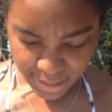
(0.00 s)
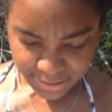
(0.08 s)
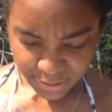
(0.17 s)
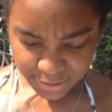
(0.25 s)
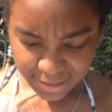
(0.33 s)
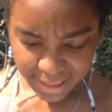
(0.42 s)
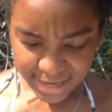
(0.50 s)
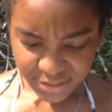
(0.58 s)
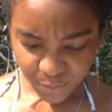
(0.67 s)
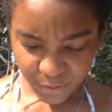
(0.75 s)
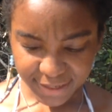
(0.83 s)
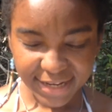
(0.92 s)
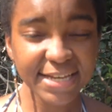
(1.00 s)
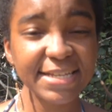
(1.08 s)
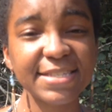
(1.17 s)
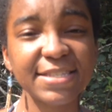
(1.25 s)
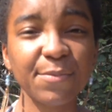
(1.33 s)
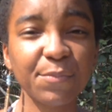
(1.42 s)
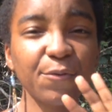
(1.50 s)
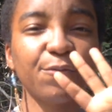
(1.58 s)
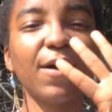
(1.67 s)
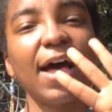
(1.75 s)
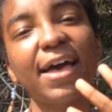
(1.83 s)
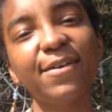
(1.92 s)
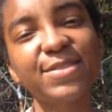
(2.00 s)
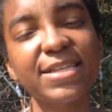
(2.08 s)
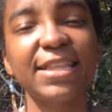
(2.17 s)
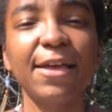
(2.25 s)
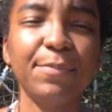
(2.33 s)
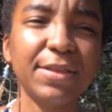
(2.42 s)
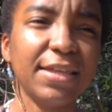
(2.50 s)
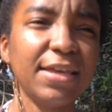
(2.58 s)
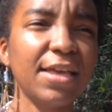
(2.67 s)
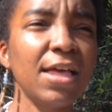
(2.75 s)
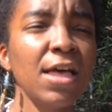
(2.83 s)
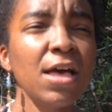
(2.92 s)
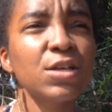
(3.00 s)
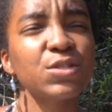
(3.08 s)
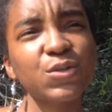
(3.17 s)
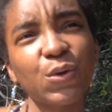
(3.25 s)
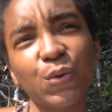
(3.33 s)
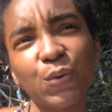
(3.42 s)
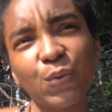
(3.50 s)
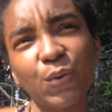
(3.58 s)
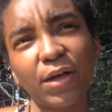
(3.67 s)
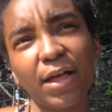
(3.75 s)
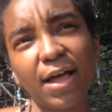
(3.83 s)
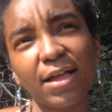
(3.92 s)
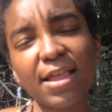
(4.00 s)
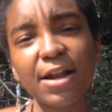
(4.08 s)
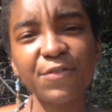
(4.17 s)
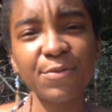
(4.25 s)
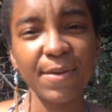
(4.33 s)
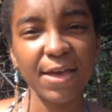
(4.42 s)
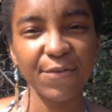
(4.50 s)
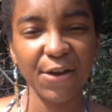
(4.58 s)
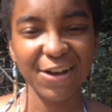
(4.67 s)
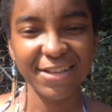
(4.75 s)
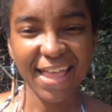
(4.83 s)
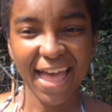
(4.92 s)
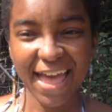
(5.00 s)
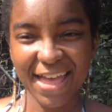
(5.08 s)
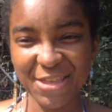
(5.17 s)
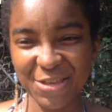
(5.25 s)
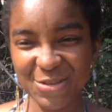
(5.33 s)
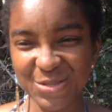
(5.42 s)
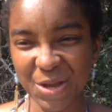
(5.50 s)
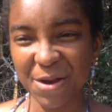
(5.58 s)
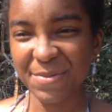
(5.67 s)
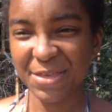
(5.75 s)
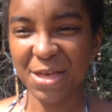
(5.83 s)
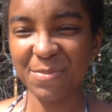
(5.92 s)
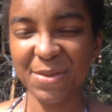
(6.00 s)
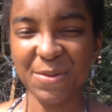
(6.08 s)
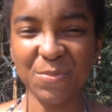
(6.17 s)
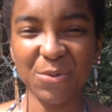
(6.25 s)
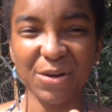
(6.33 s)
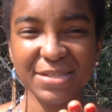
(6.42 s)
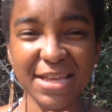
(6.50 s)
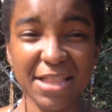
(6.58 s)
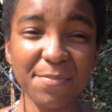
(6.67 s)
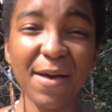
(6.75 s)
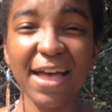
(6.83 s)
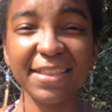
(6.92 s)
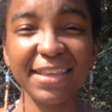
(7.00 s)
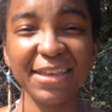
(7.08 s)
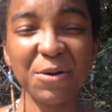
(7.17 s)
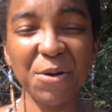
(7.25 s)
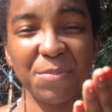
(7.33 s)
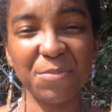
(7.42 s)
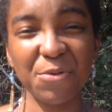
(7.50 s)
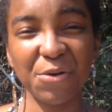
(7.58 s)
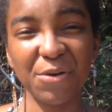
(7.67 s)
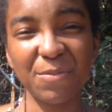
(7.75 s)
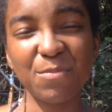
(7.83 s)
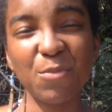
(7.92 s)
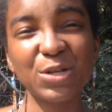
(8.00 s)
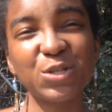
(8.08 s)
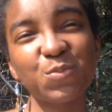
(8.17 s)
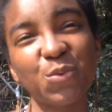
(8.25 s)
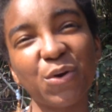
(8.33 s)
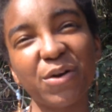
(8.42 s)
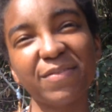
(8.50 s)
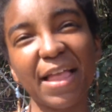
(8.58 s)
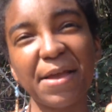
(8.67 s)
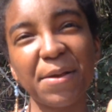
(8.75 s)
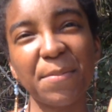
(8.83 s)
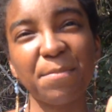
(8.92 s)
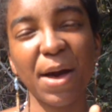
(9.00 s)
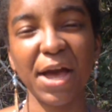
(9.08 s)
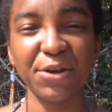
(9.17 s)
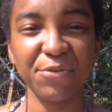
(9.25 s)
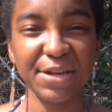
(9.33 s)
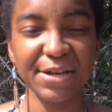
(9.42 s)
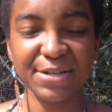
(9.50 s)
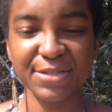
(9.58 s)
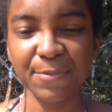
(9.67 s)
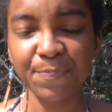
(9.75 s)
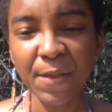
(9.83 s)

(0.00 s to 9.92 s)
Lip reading: So the last one is number 5, telepathy. So a lot of you may have heard that you start becoming more telepathic or much more of like mind readers.